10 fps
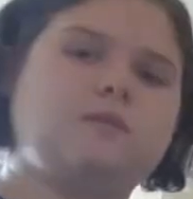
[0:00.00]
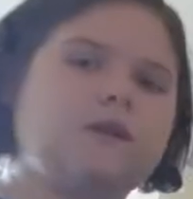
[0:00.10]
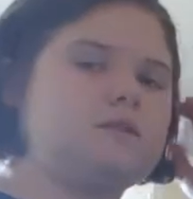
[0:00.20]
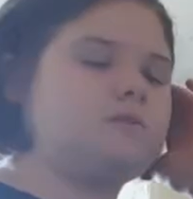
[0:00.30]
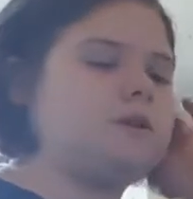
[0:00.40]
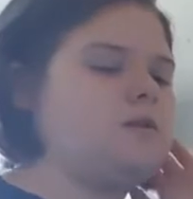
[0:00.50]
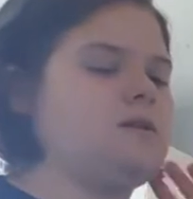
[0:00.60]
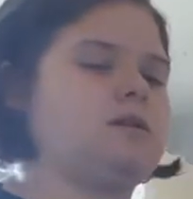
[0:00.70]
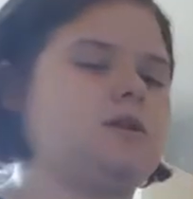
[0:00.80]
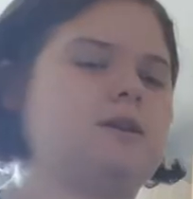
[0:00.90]
Right, so
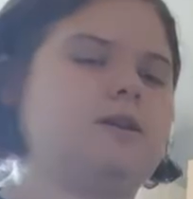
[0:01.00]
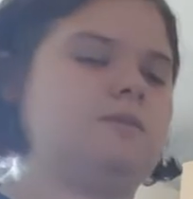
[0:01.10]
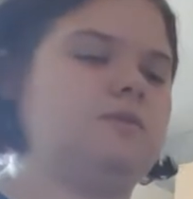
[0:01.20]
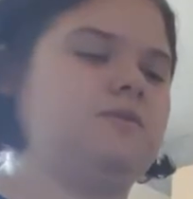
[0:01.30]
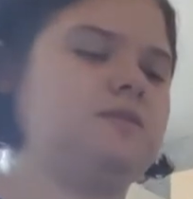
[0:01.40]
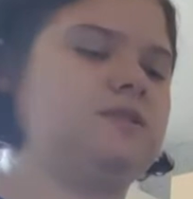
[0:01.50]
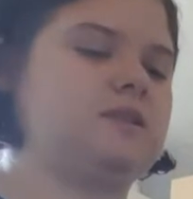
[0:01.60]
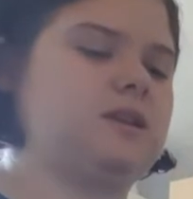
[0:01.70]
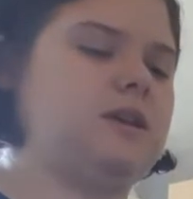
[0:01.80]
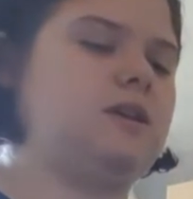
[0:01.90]
while I am
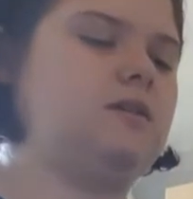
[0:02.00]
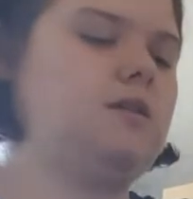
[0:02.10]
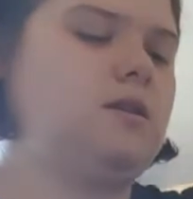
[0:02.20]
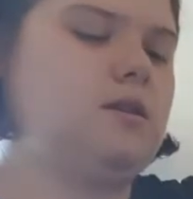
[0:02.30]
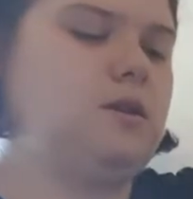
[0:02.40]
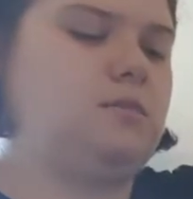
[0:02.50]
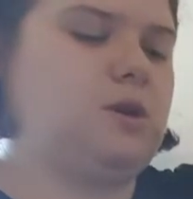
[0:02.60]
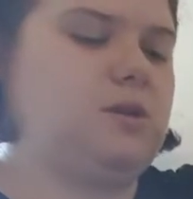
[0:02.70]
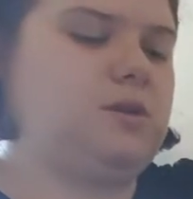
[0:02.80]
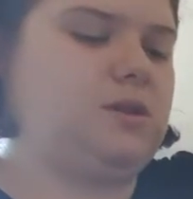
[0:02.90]
obviously
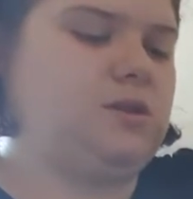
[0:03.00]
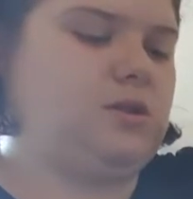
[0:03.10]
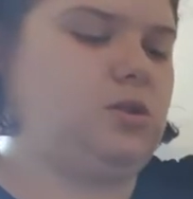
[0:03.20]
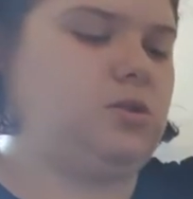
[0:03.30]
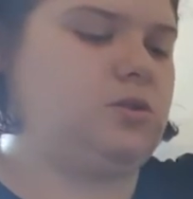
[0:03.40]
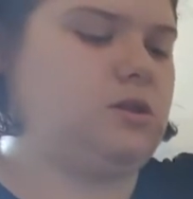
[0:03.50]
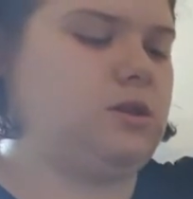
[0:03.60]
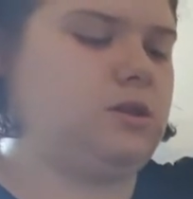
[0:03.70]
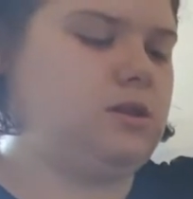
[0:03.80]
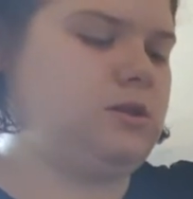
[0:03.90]
melting the
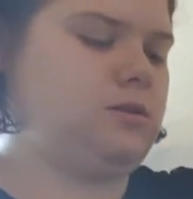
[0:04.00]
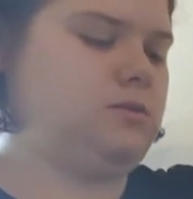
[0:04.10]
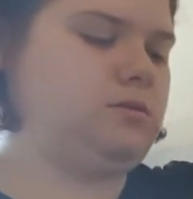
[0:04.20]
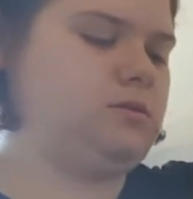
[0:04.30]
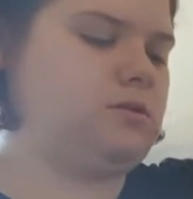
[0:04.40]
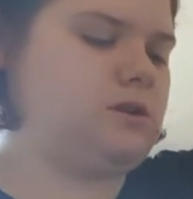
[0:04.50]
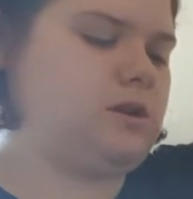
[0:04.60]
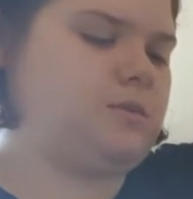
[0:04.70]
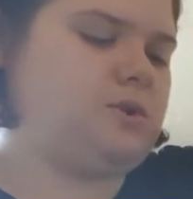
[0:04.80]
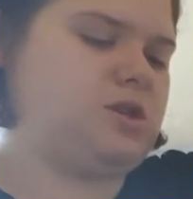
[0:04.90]
chocolate,
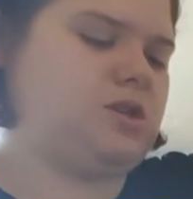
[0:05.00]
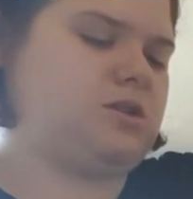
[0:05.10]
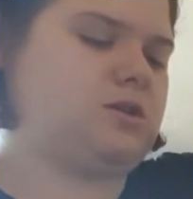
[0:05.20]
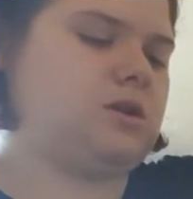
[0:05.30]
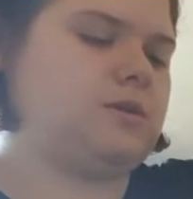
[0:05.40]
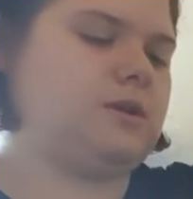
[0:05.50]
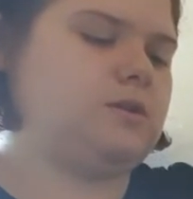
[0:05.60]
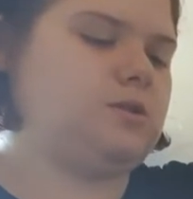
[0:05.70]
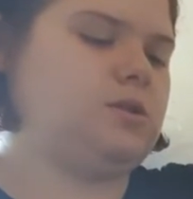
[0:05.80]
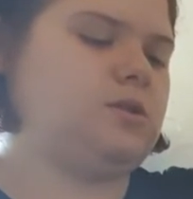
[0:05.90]
I'm just going
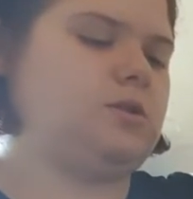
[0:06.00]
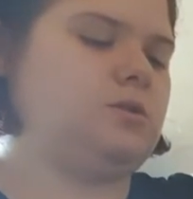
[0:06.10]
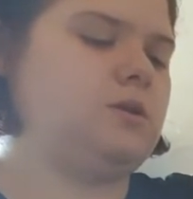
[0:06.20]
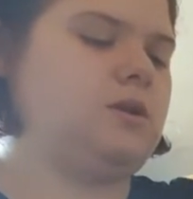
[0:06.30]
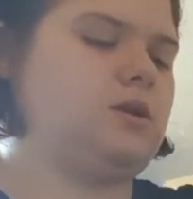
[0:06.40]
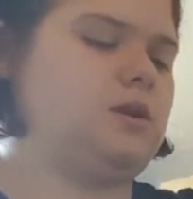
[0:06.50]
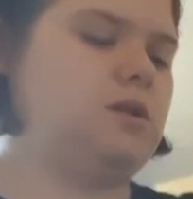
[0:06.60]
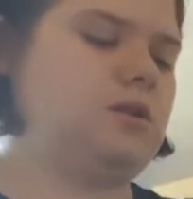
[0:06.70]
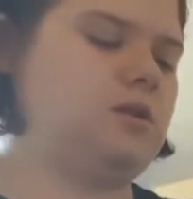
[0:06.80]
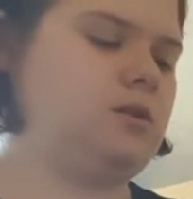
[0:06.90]
to
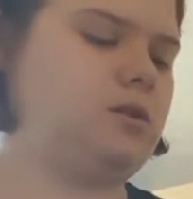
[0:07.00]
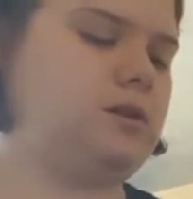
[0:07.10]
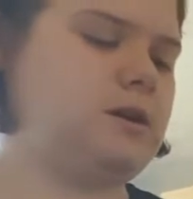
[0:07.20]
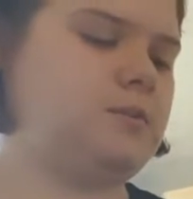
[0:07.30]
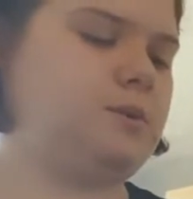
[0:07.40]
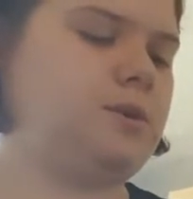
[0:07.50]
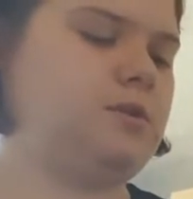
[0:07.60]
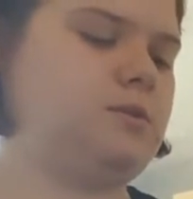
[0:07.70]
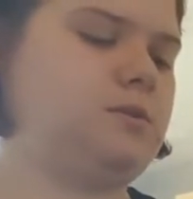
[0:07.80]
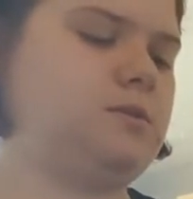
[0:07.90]
grab
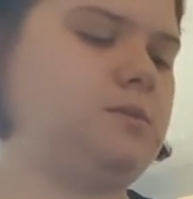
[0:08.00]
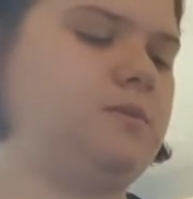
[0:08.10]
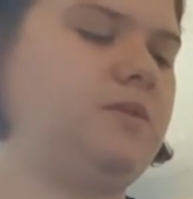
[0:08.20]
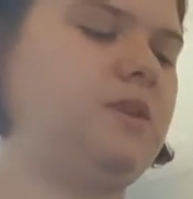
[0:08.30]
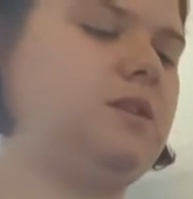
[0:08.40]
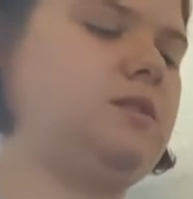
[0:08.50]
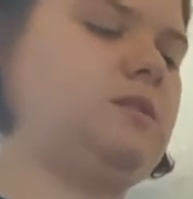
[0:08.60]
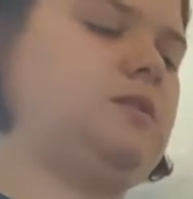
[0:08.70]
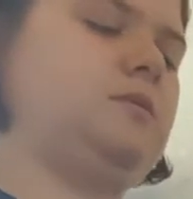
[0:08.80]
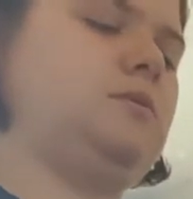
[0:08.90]
some of this.
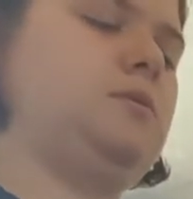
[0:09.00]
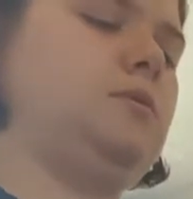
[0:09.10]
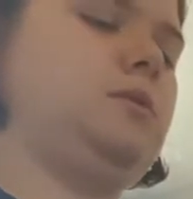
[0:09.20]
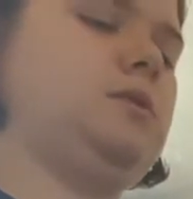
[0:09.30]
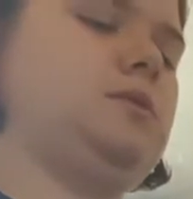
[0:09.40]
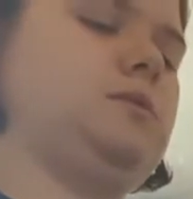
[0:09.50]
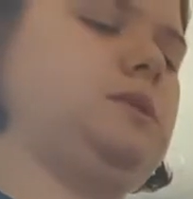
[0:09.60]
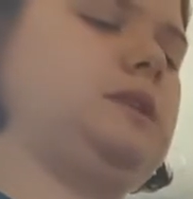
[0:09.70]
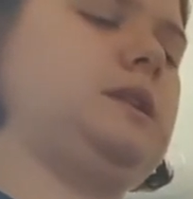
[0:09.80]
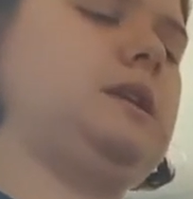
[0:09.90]
Oh, it's
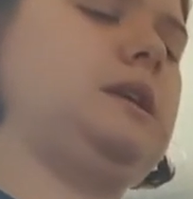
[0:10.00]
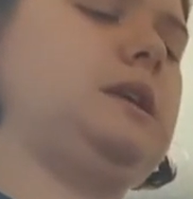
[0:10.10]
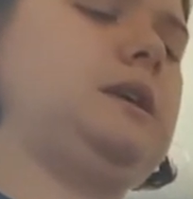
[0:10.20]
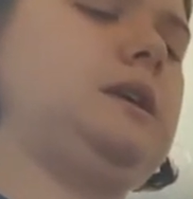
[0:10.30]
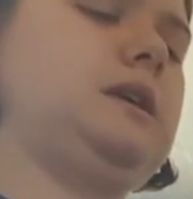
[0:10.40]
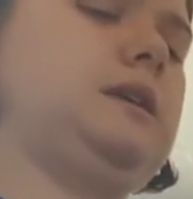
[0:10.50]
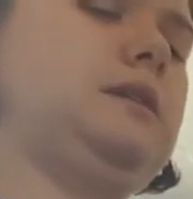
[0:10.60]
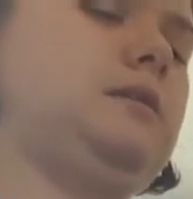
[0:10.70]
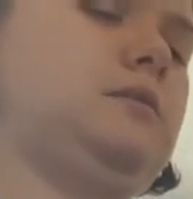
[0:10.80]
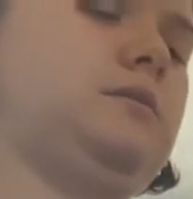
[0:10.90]
so sticky.